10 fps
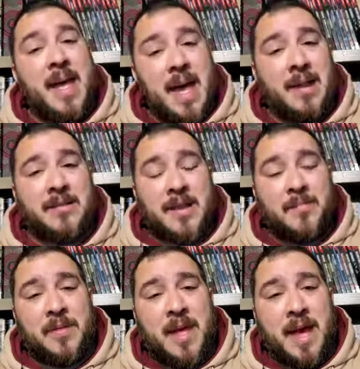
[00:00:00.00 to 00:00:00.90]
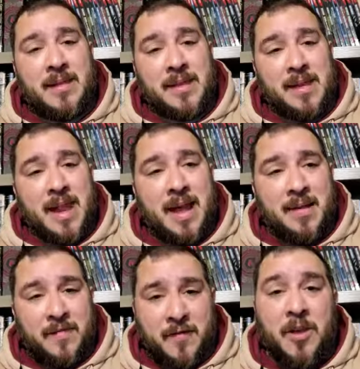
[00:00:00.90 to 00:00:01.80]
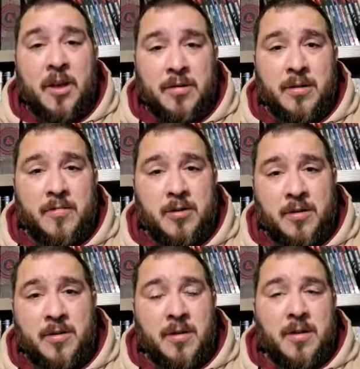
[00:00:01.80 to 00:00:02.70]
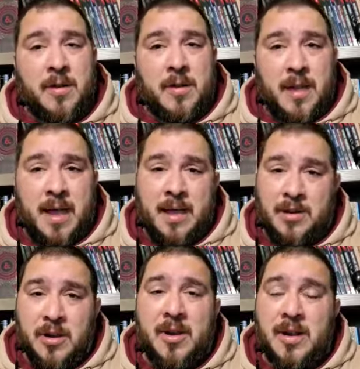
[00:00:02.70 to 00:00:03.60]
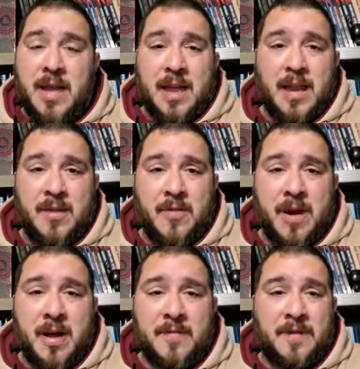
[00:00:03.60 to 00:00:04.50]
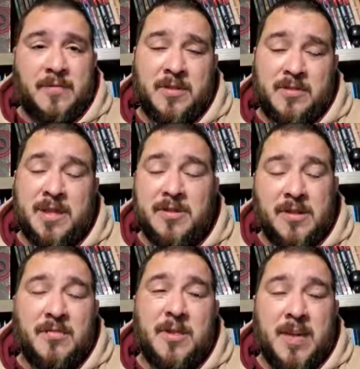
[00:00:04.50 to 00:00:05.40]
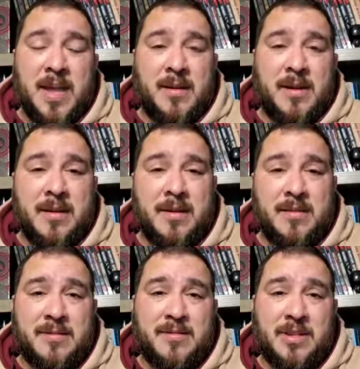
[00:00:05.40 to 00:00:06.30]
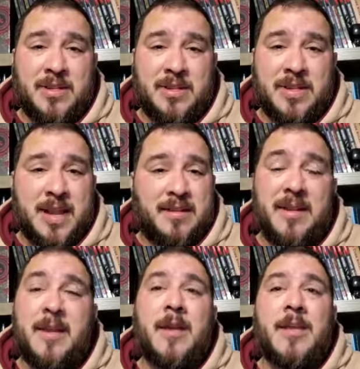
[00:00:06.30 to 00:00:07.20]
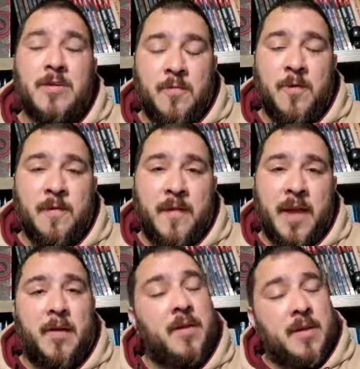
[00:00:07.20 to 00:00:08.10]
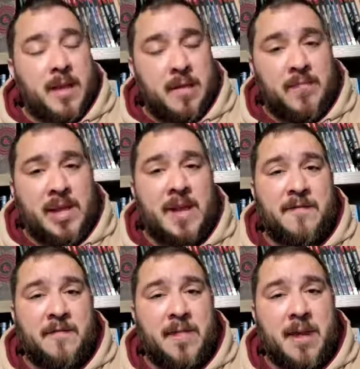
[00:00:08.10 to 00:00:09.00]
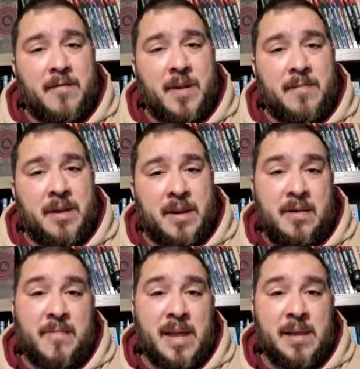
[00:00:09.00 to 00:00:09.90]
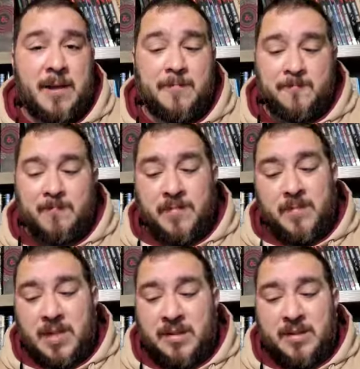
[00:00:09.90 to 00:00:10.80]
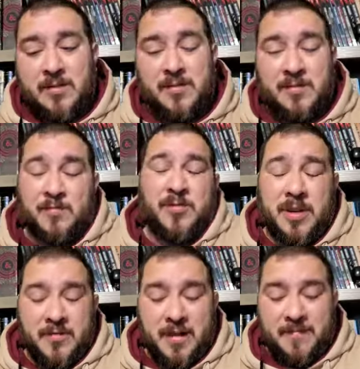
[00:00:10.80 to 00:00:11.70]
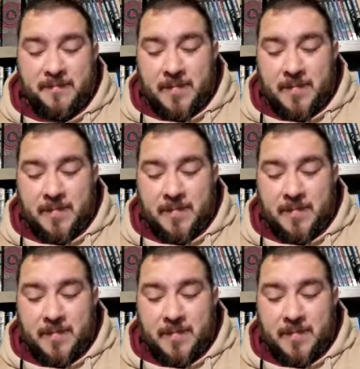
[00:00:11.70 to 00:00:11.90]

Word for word: And on top of that, the lack of good armor, and you're going to get hit quite often, which means you're going to be making a lot of concentration checks. You will fail and be left without a weapon in melee. So, it's pretty rough.